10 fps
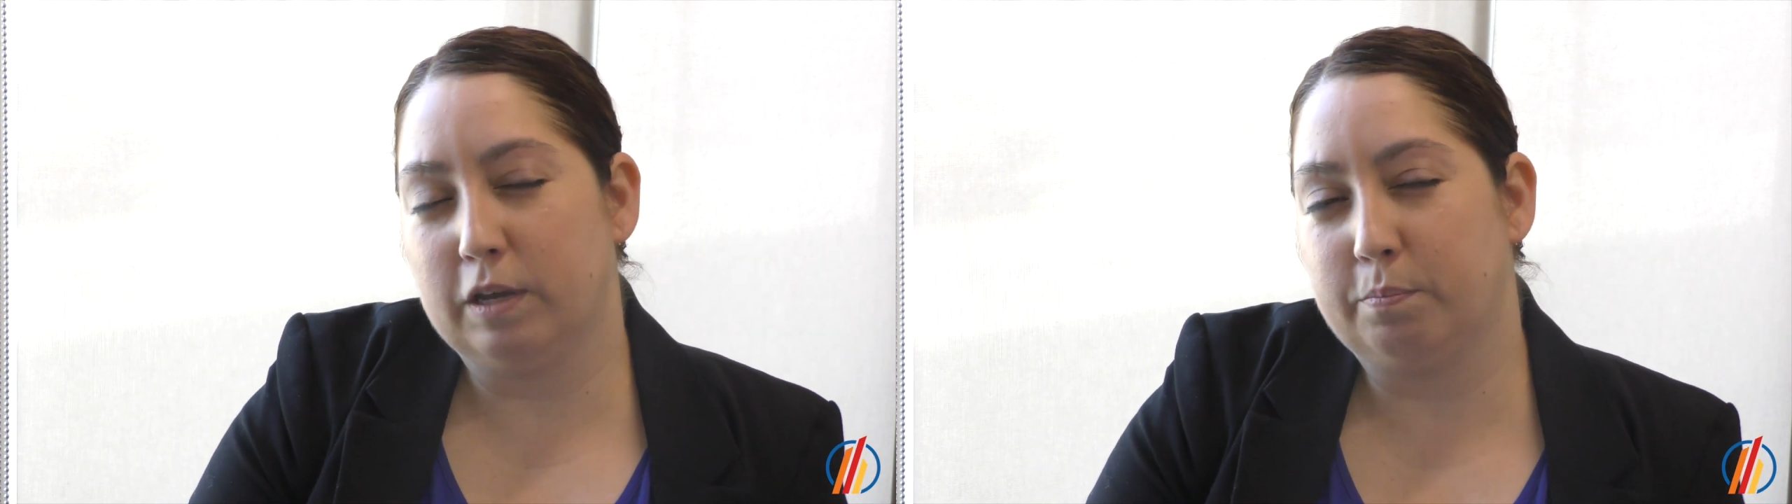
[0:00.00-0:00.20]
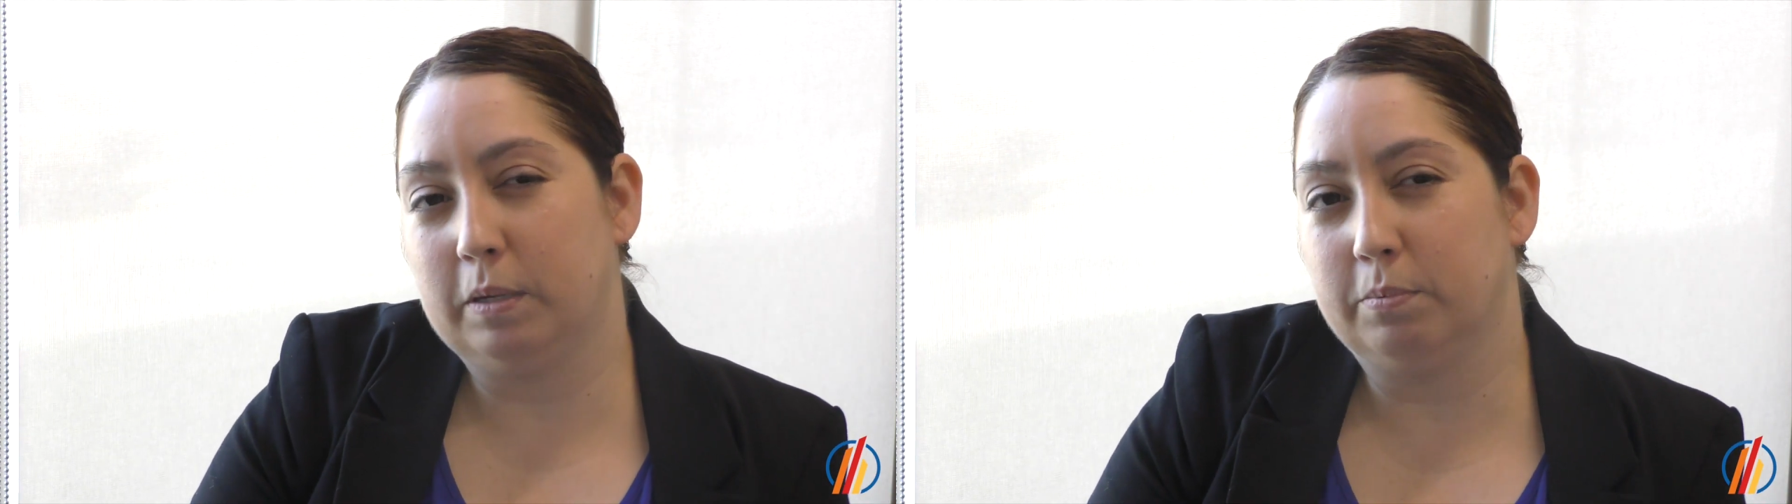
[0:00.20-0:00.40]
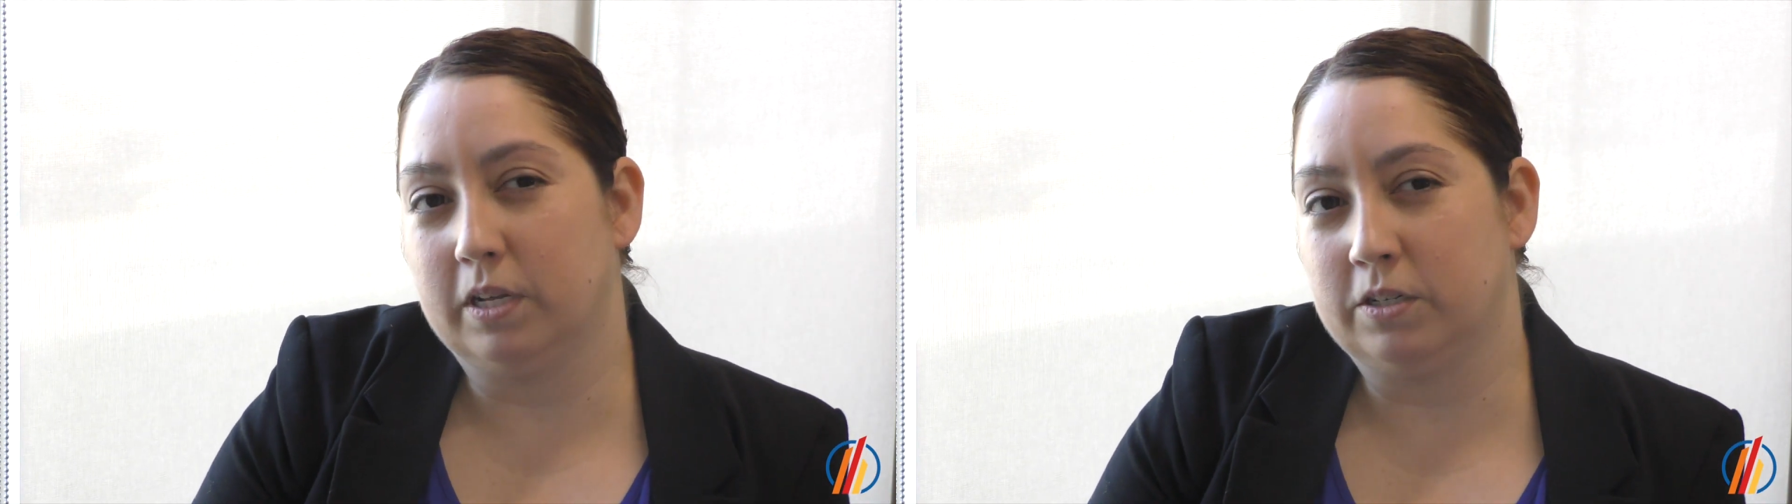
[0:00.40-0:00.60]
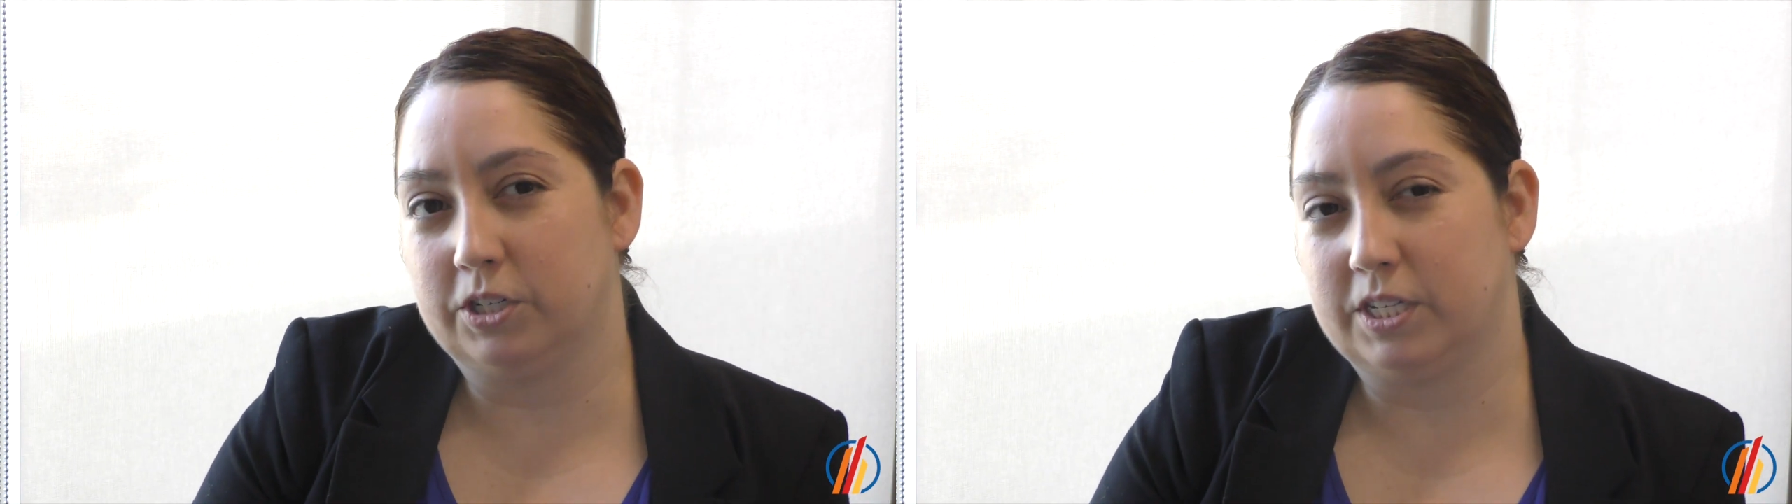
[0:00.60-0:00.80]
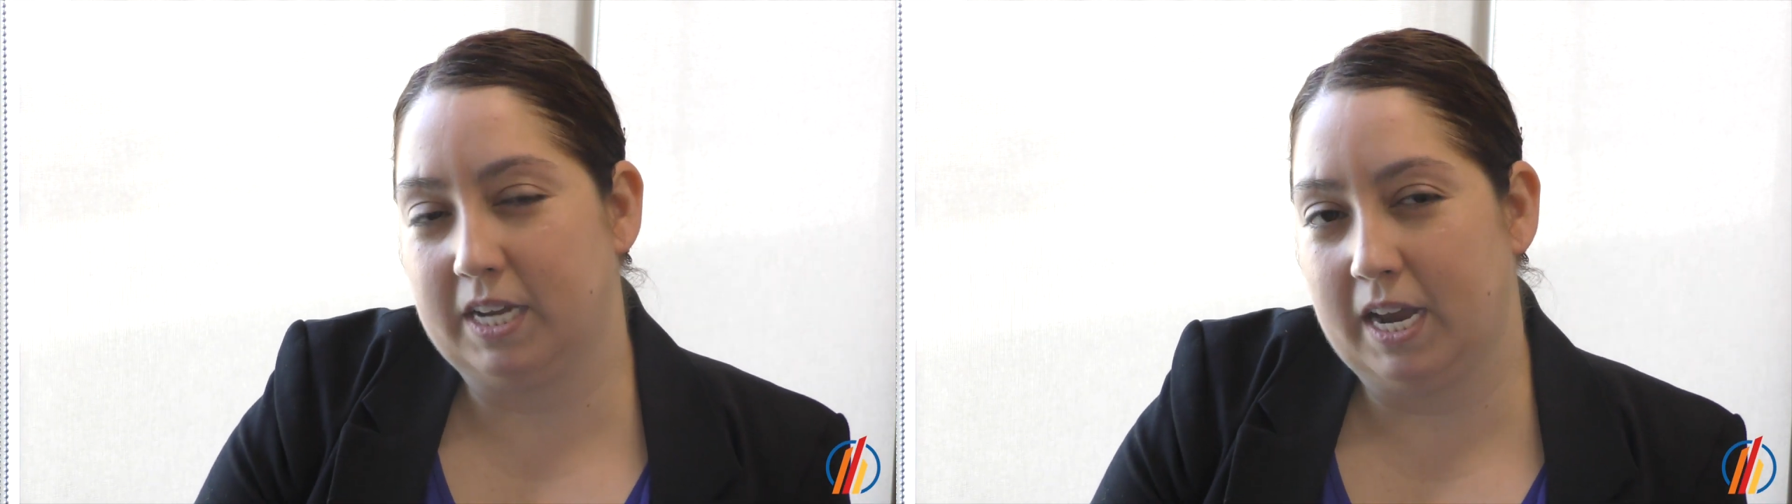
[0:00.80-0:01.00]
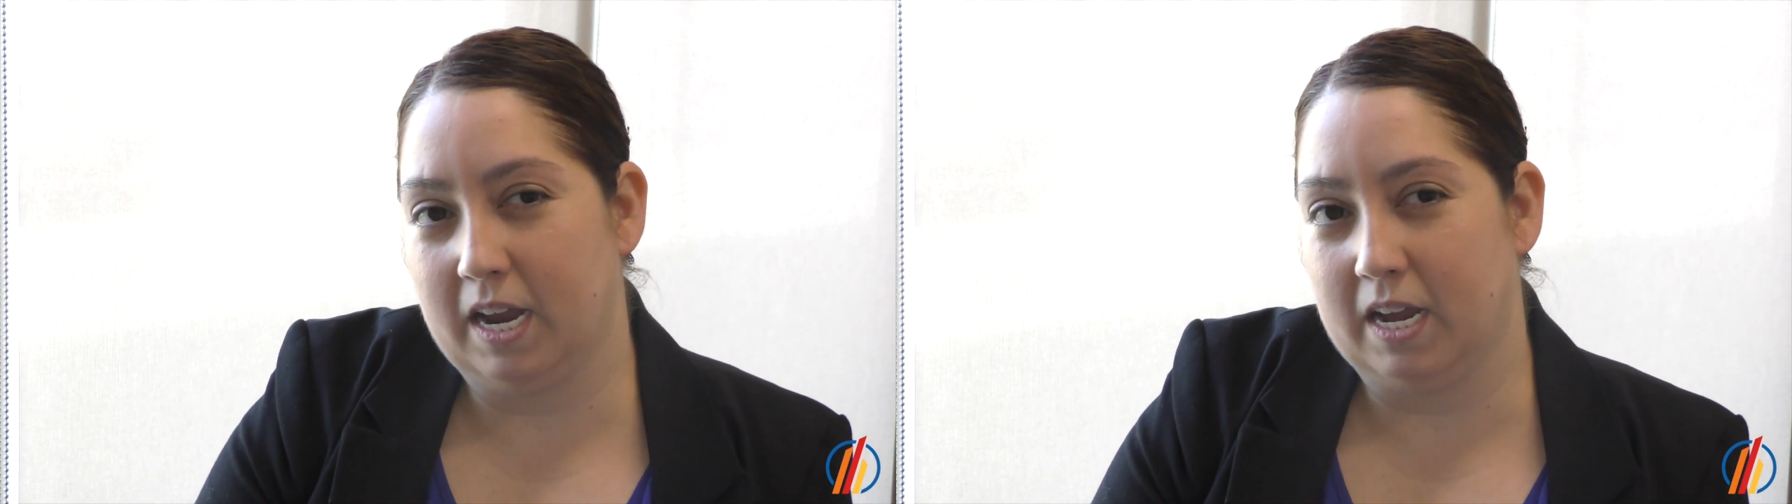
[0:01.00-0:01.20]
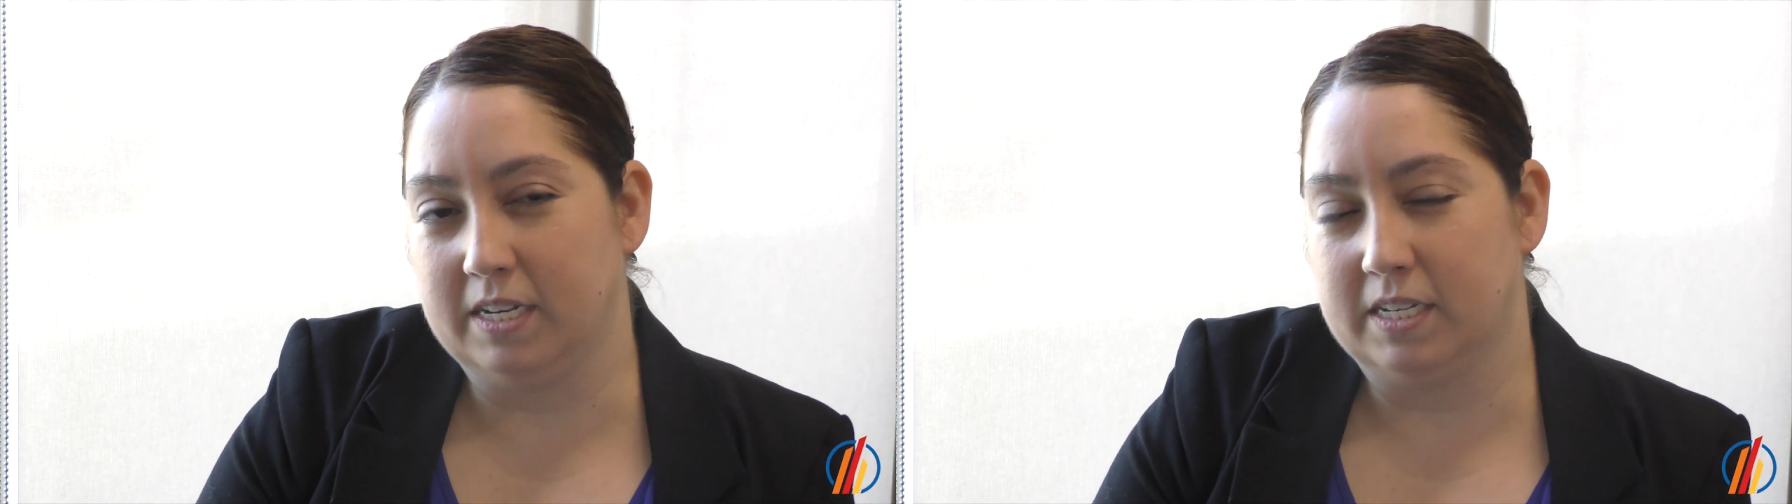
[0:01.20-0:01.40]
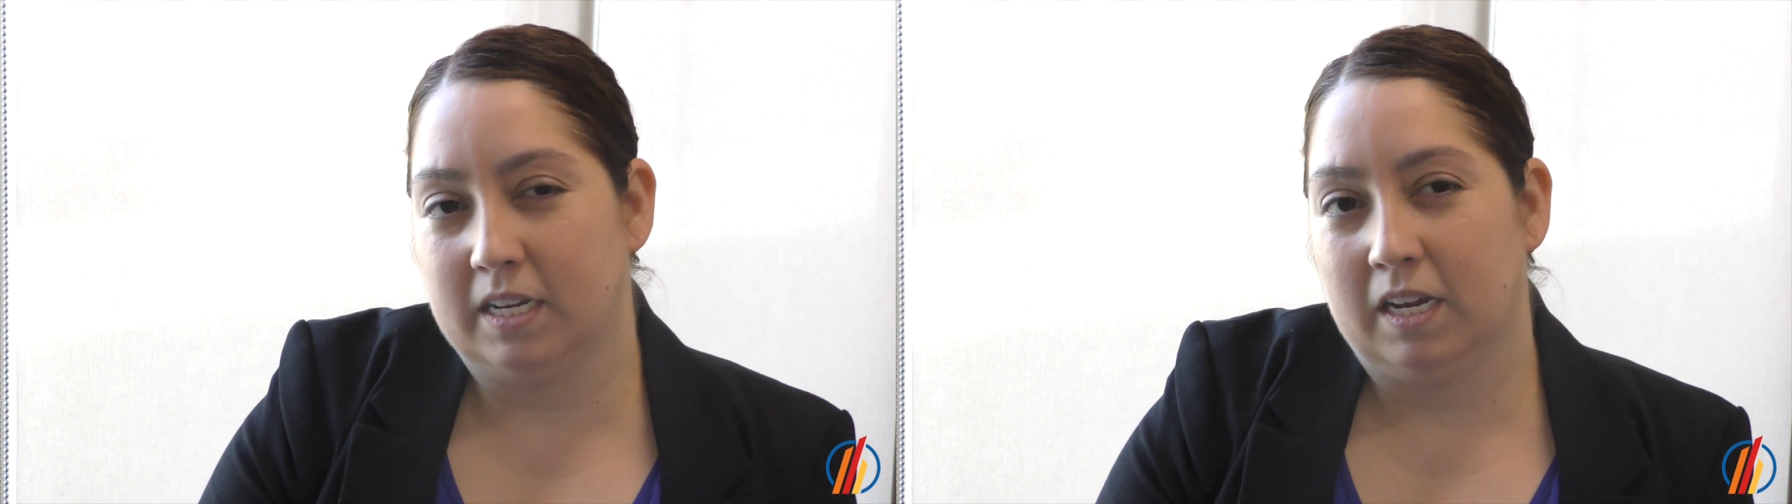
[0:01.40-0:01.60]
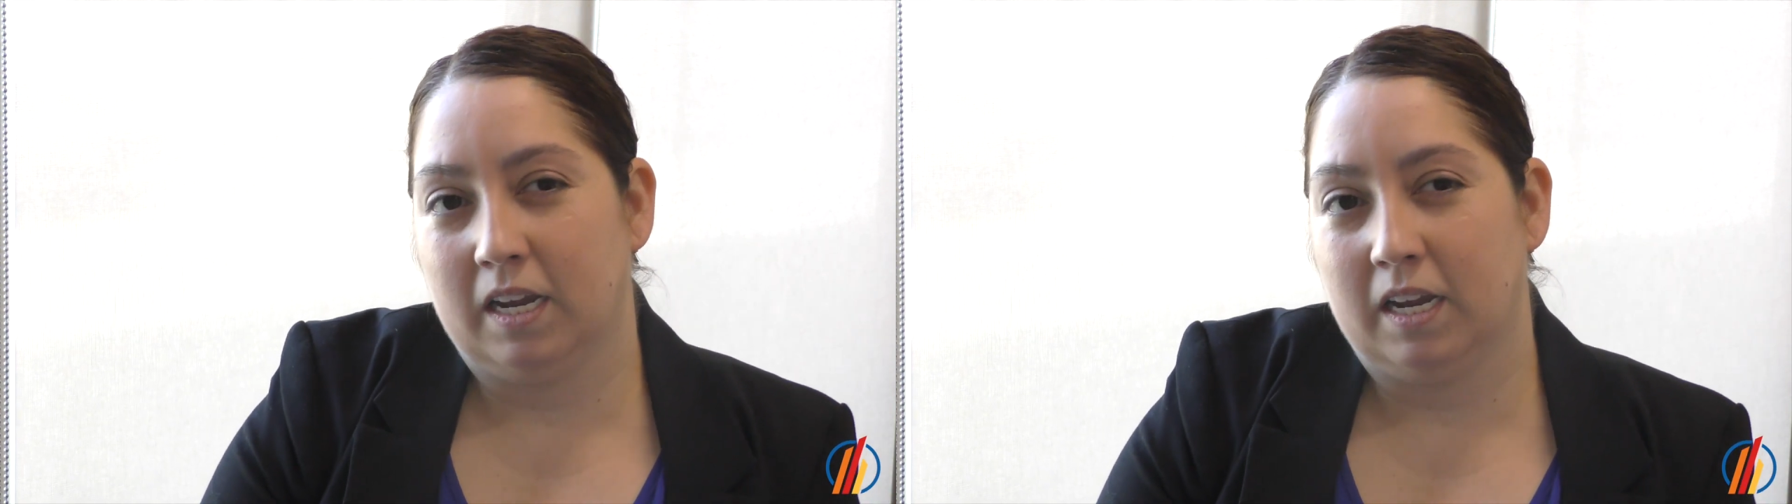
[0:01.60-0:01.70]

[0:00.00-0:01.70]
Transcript: think people understand